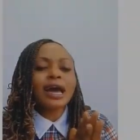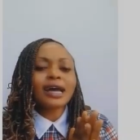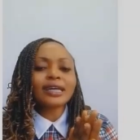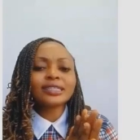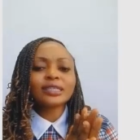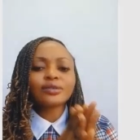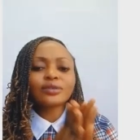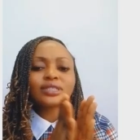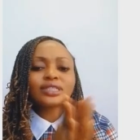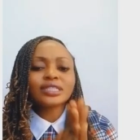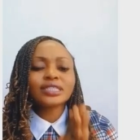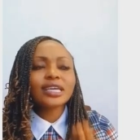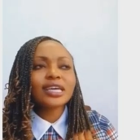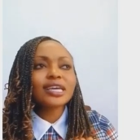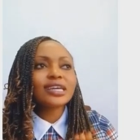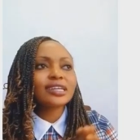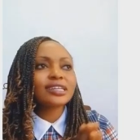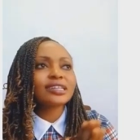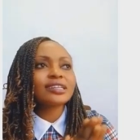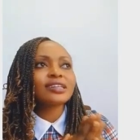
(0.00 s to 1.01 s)
As I was
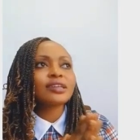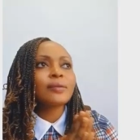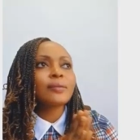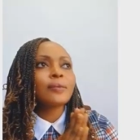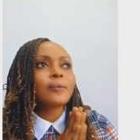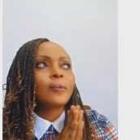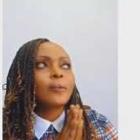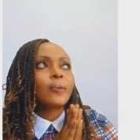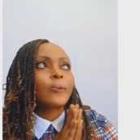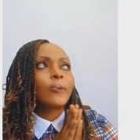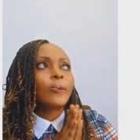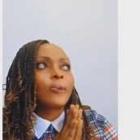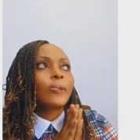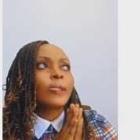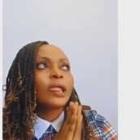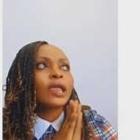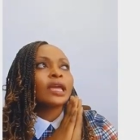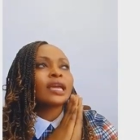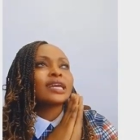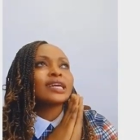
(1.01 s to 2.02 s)
saying,
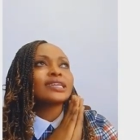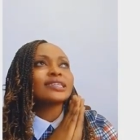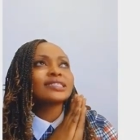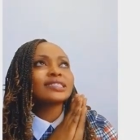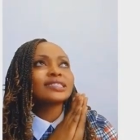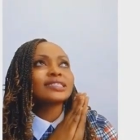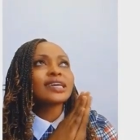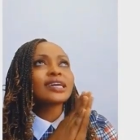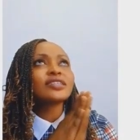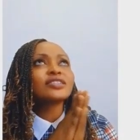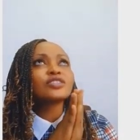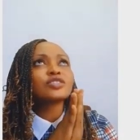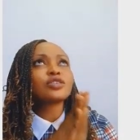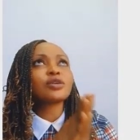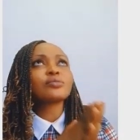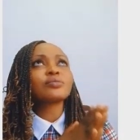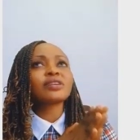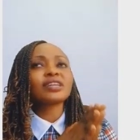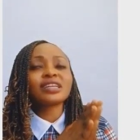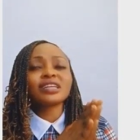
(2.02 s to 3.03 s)
he said
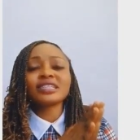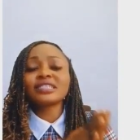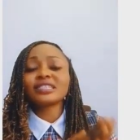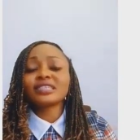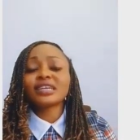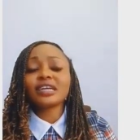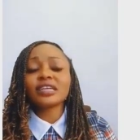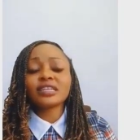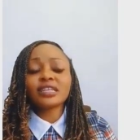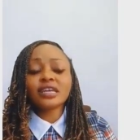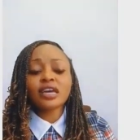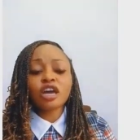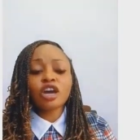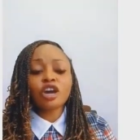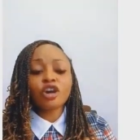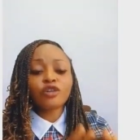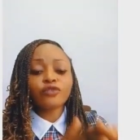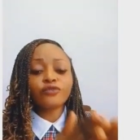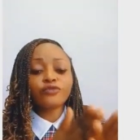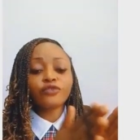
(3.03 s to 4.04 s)
something and he said,
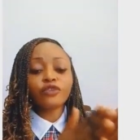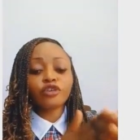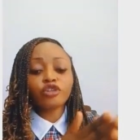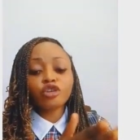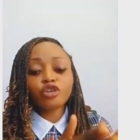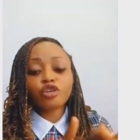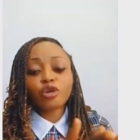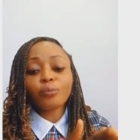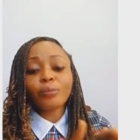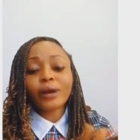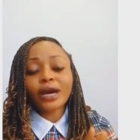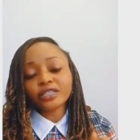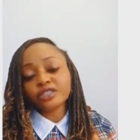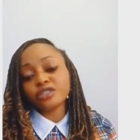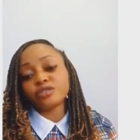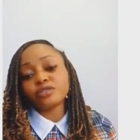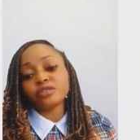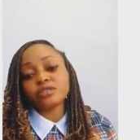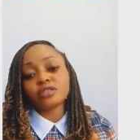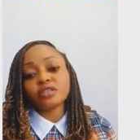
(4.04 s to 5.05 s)
follow your
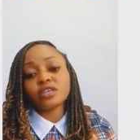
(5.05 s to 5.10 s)
passion.